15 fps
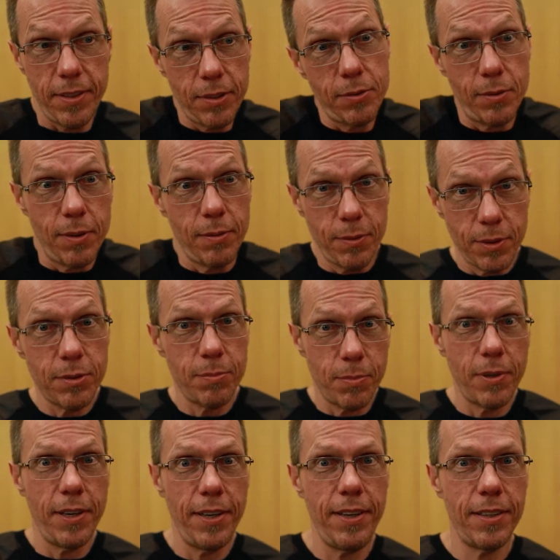this one was
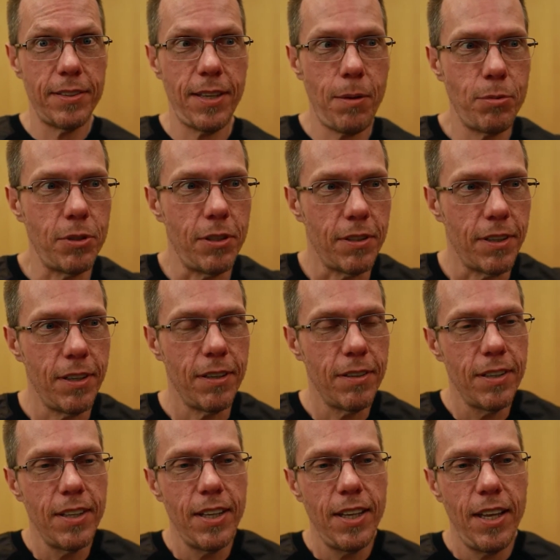pretty exceptional,
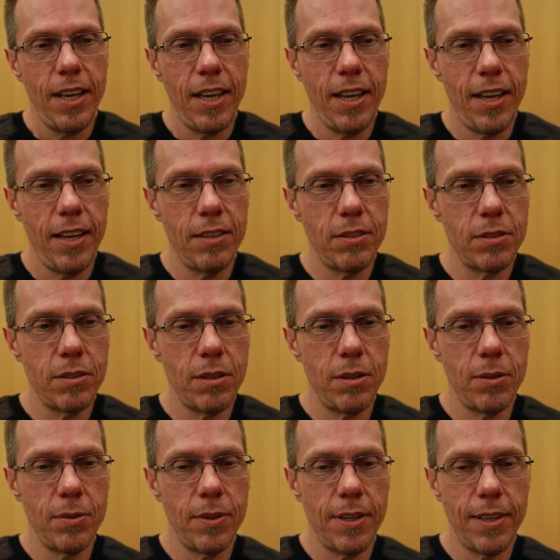And
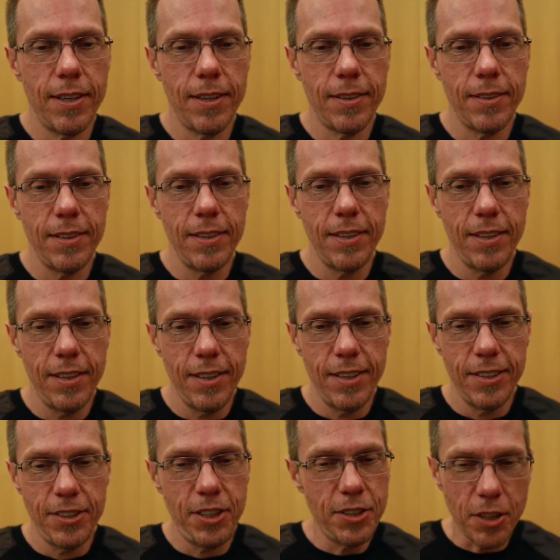so
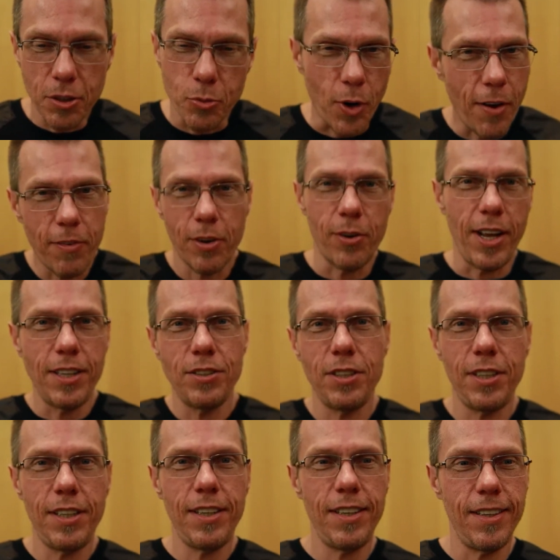she starts revving her
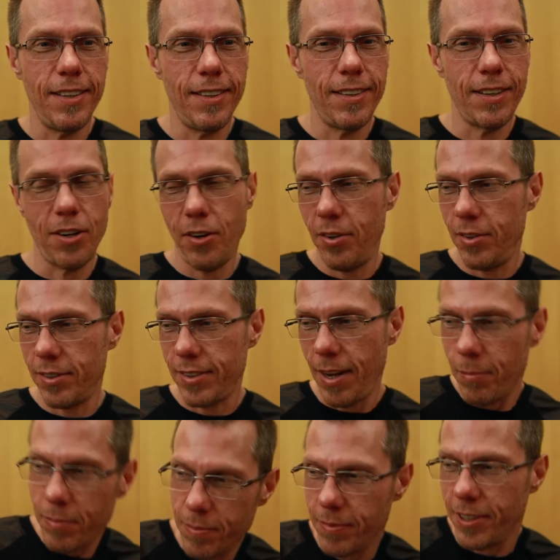engine, and
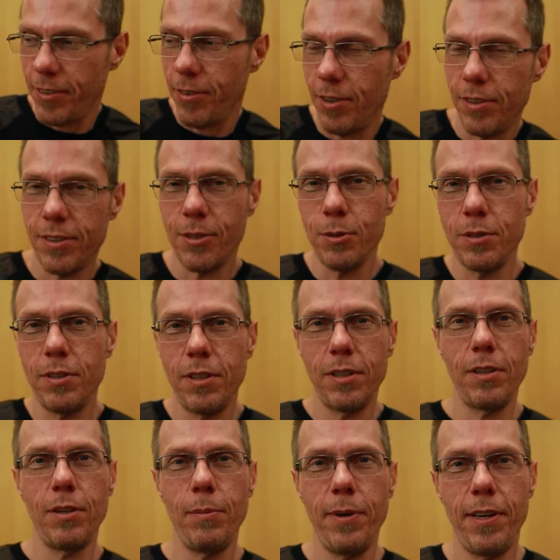I'm goosing it a
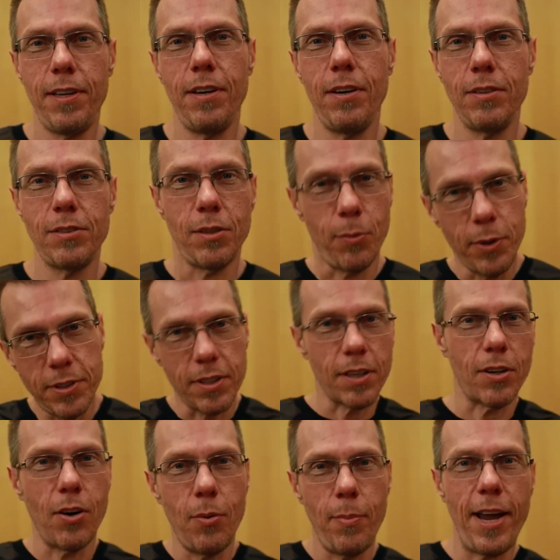little bit, So we start
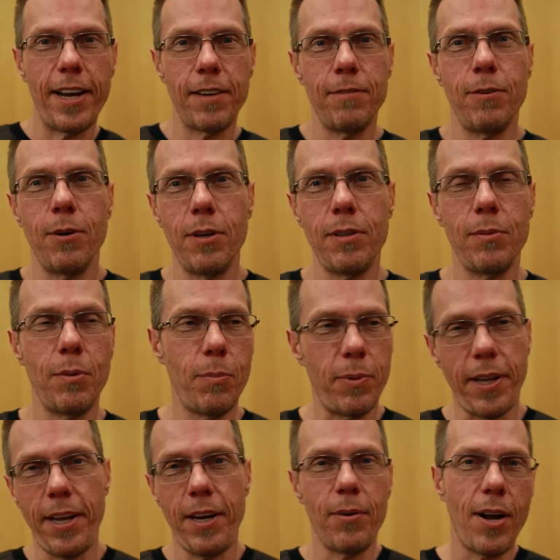going back and forth, and we're
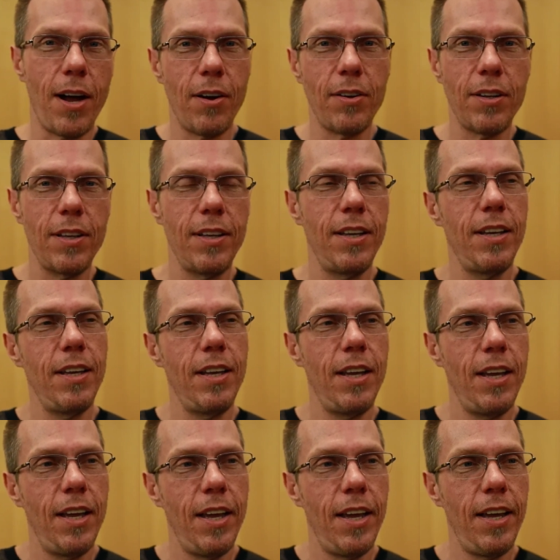playing around.
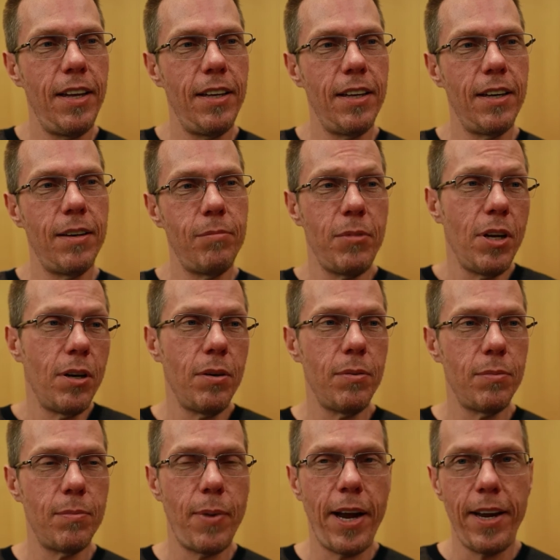And
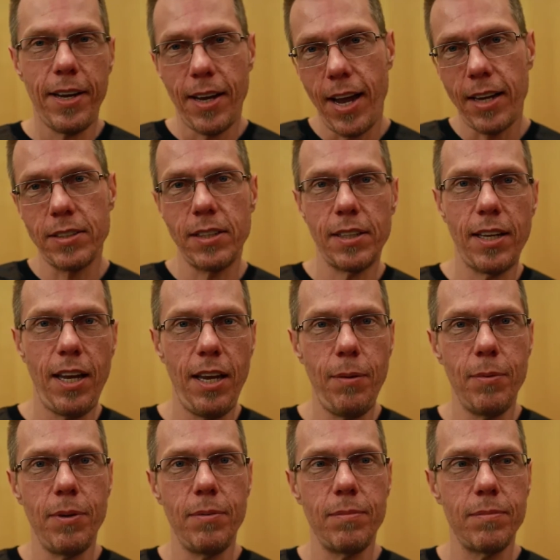my exit came,
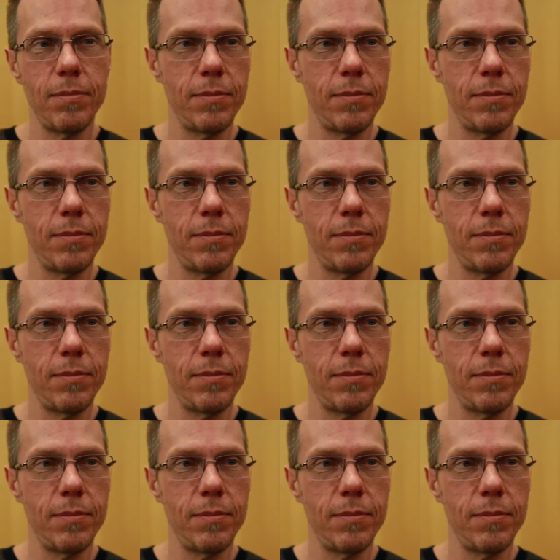and